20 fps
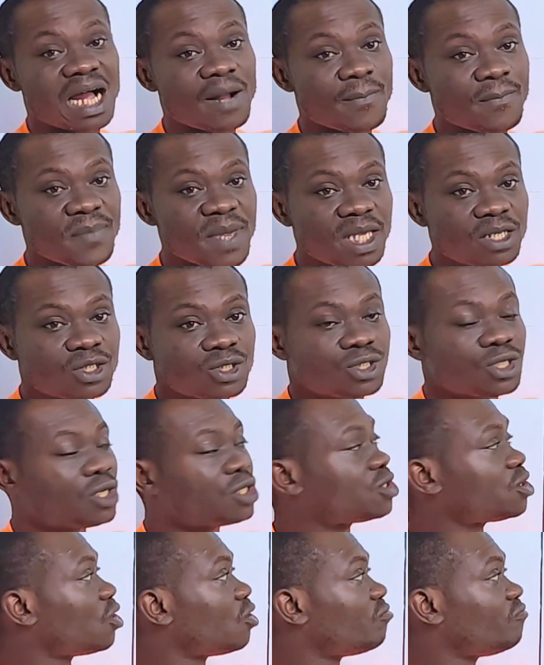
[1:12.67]
are
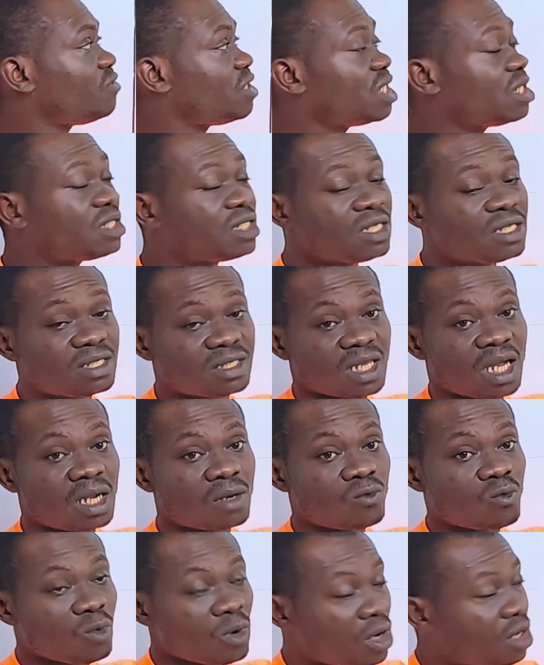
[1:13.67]
mixtures of digits
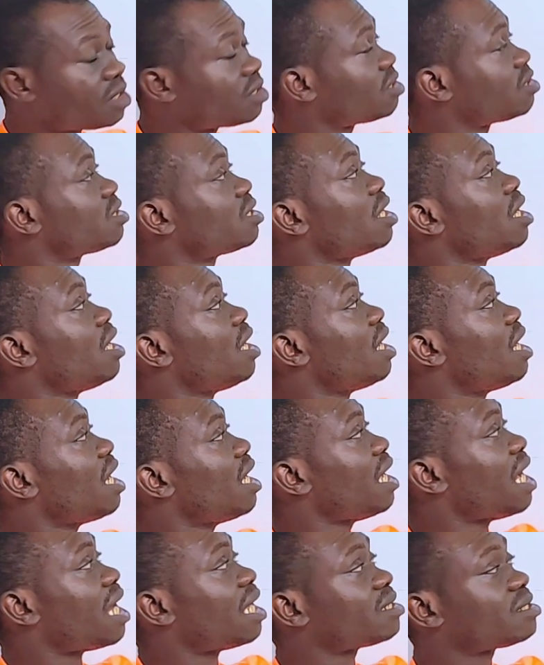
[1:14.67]
and words
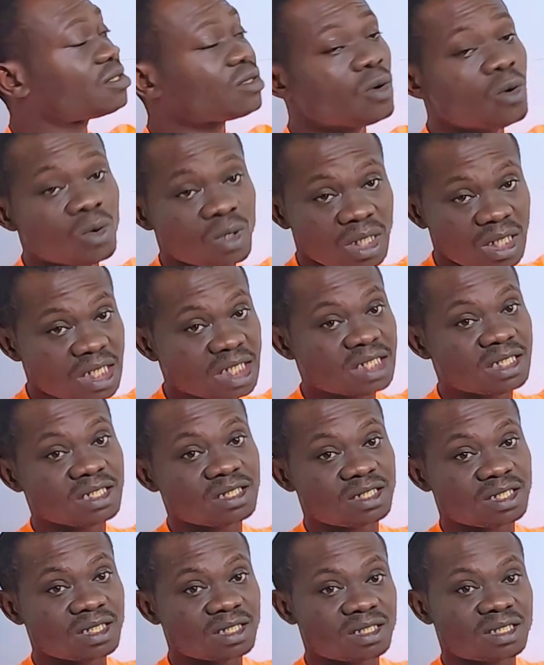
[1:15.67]
as only
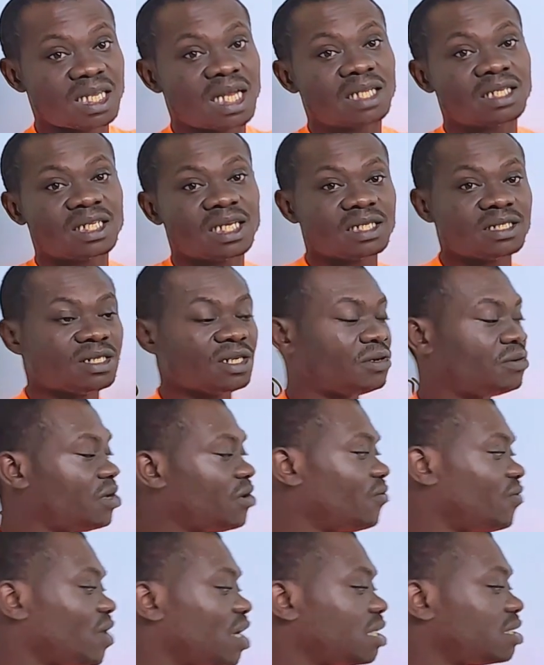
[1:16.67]
digits, and then the
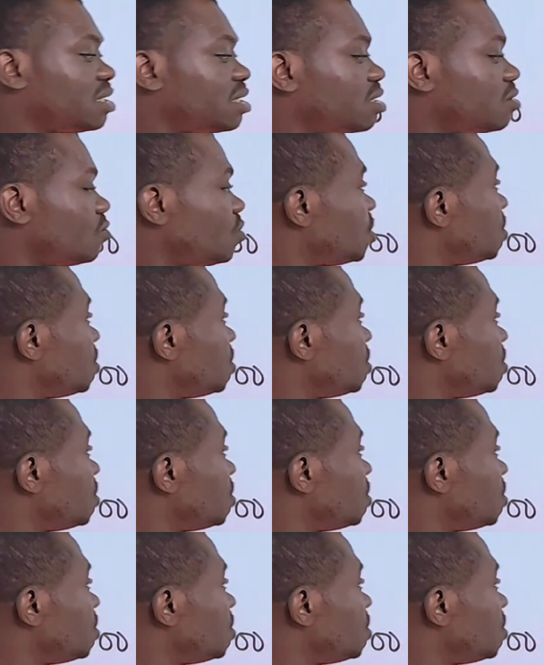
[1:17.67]
reverse,